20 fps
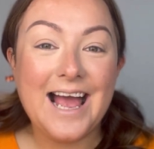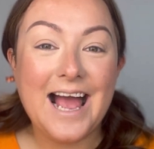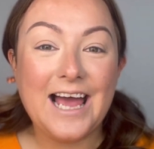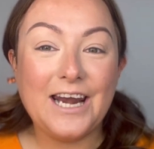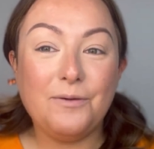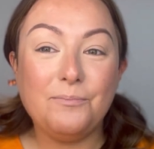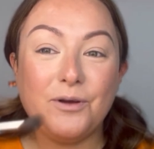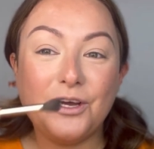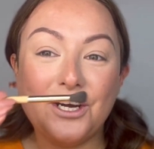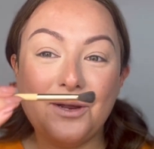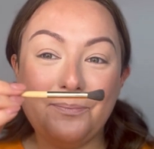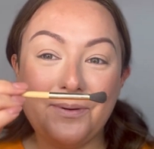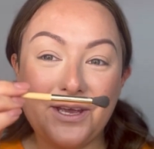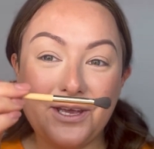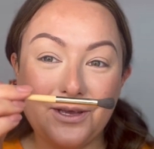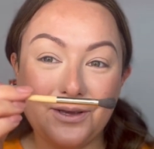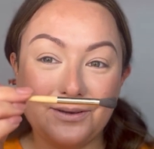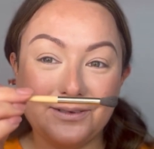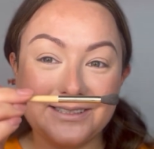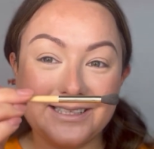and I'm going to be
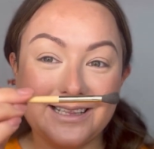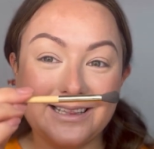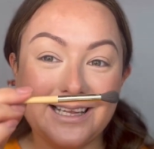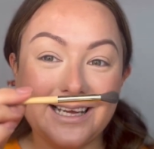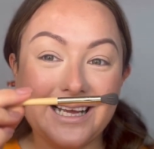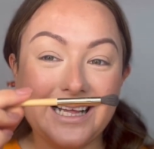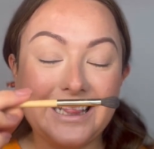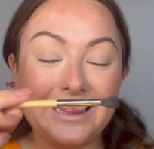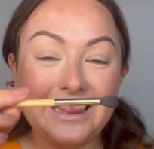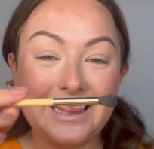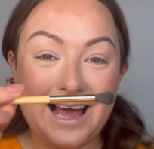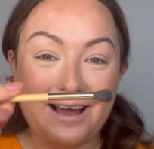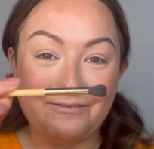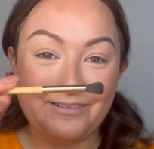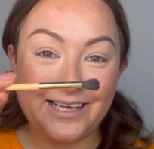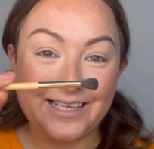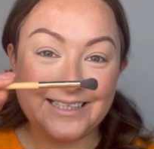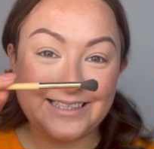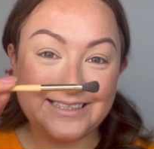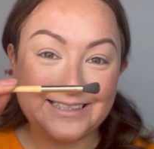using the
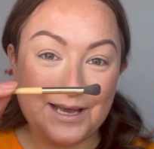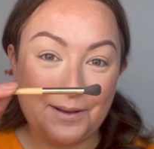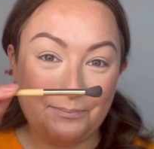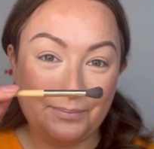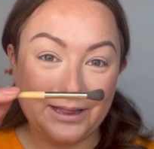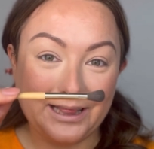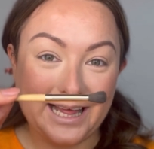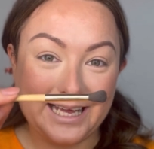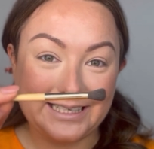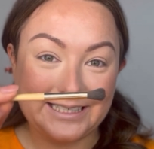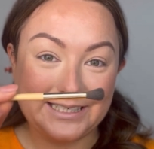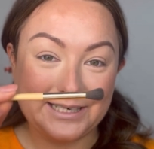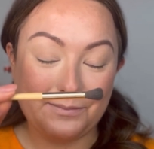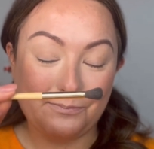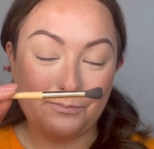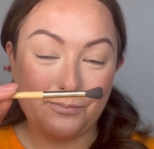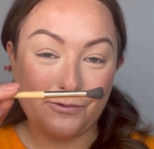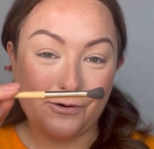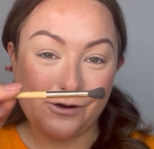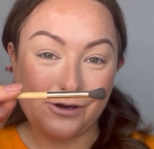Clarins
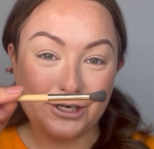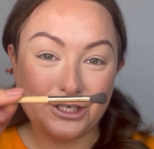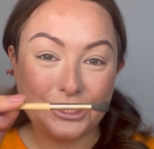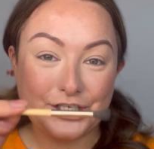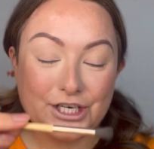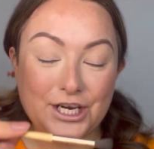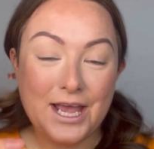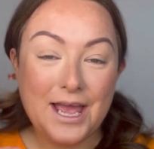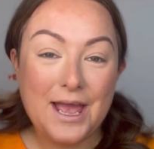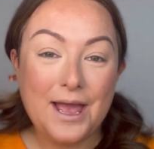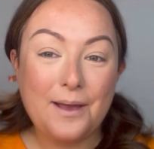blending brush,